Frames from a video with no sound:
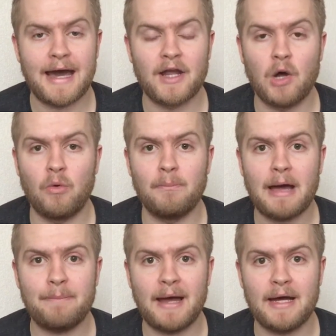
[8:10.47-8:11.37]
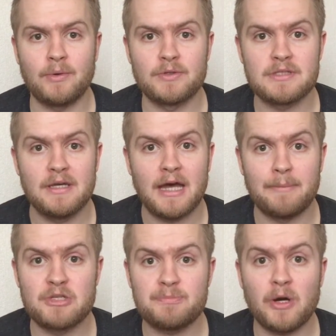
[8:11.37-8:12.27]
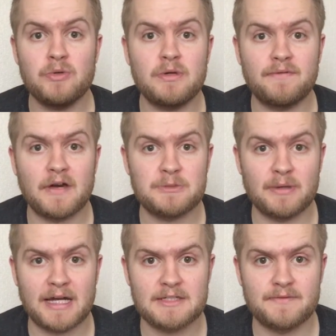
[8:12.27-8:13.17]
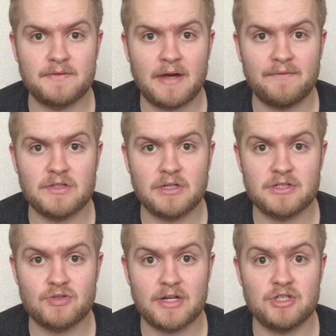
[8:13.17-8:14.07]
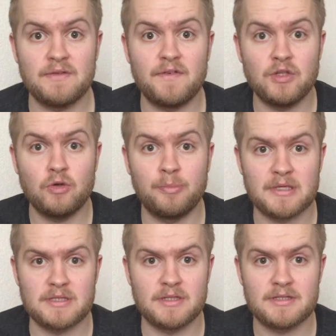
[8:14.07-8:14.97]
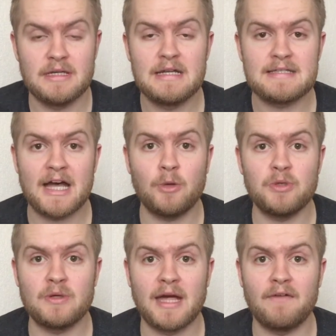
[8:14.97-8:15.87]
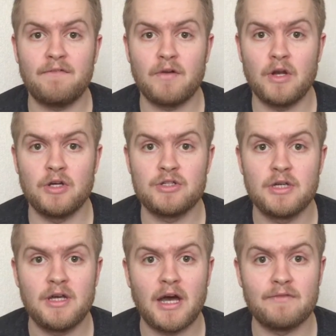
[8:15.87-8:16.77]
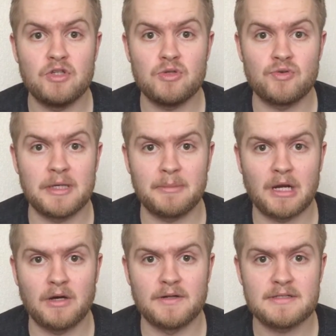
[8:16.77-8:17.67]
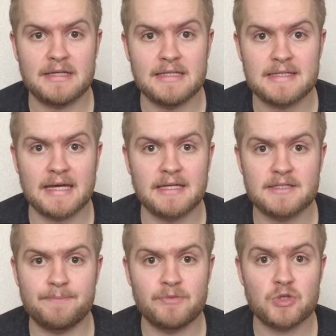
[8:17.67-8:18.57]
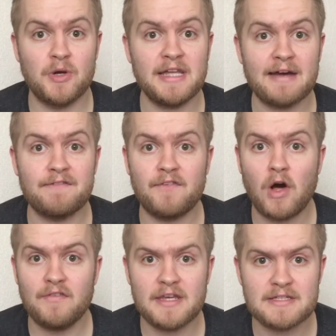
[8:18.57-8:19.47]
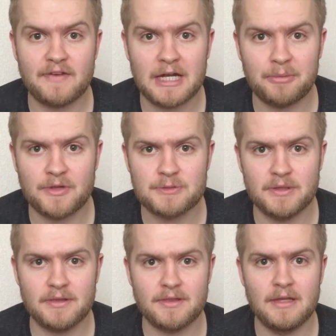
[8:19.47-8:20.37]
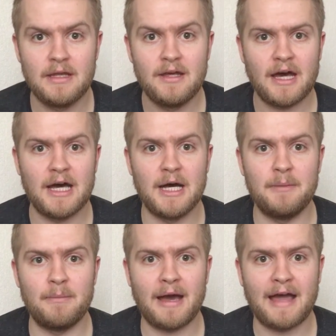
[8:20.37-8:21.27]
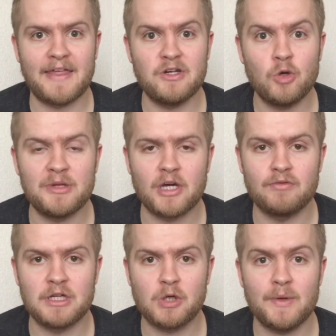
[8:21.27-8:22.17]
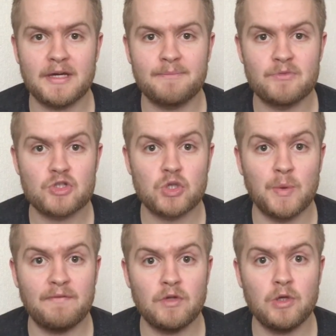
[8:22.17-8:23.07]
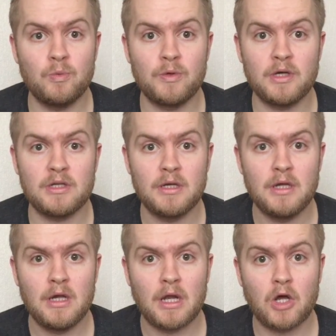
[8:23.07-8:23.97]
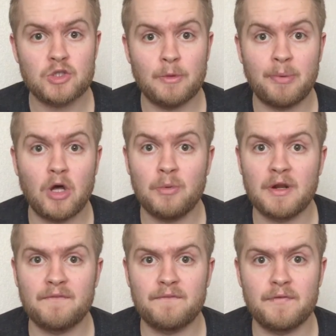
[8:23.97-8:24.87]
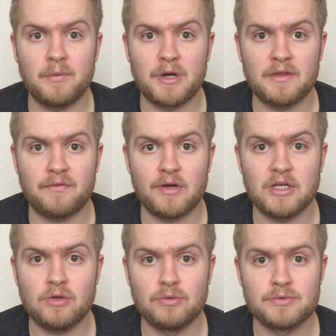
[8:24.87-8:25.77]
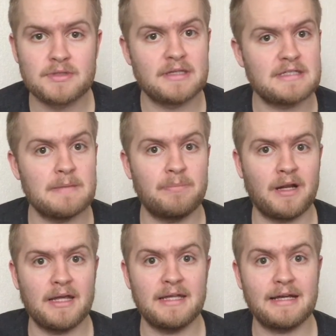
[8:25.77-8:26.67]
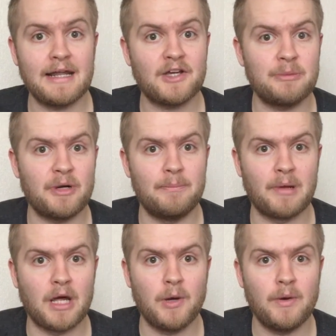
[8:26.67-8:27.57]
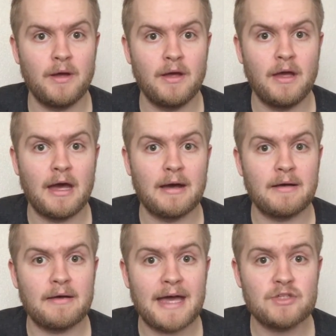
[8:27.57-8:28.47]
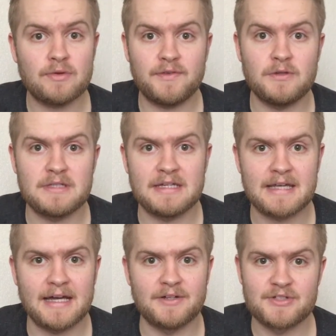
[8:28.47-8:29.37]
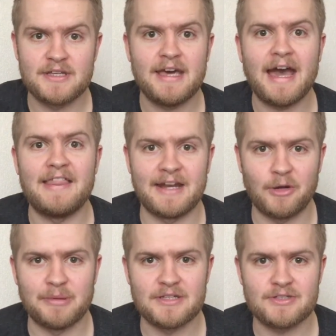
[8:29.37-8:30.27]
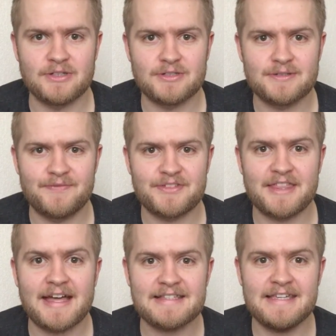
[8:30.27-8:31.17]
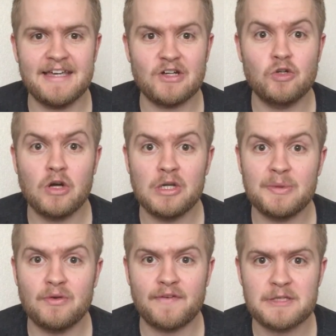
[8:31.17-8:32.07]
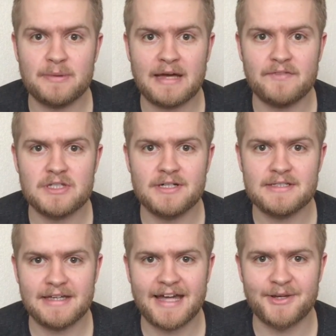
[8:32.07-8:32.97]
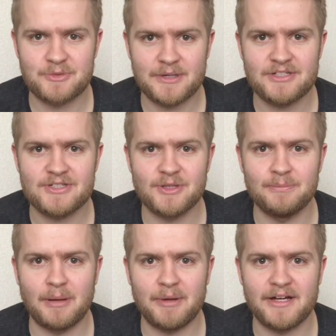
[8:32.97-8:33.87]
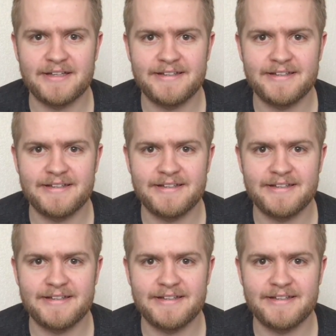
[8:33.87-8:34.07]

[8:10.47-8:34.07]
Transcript: and I will map out a bespoke Facebook ads advertising strategy for your business to help you get a flood of new dream clients in days. So I only have 5 of these available this month, and they normally go really quick. So if you would like to apply for one of the free calls, simply click on the button below, enter a few details, and then I'll be in touch. So that's it. Good luck with your Facebook advertising, and I'll speak to you soon. Bye-bye.